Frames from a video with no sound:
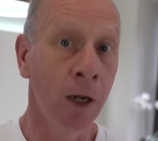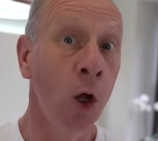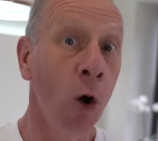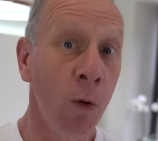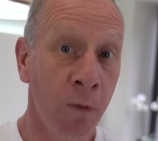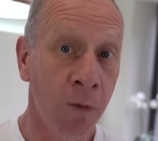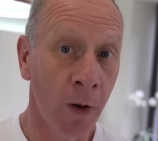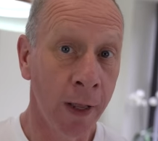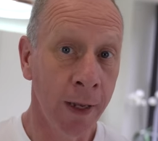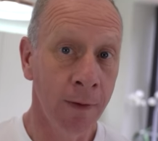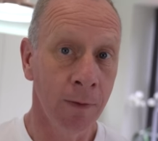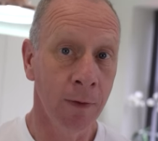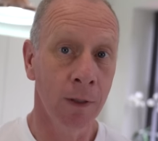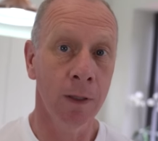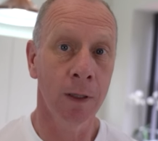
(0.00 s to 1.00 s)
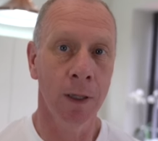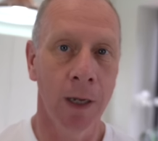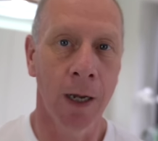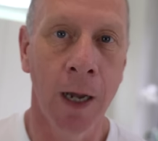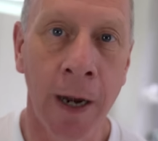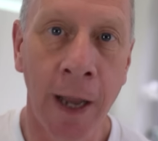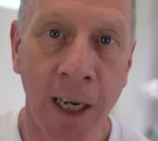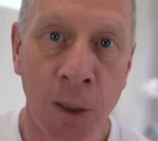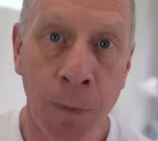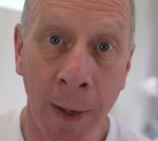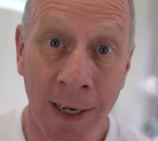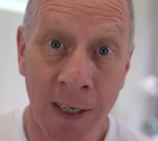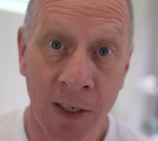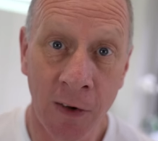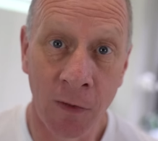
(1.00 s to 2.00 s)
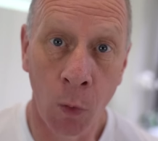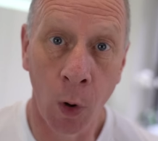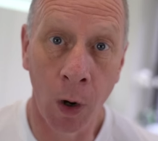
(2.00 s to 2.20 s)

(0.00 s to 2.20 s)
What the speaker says: And hopefully, an expensive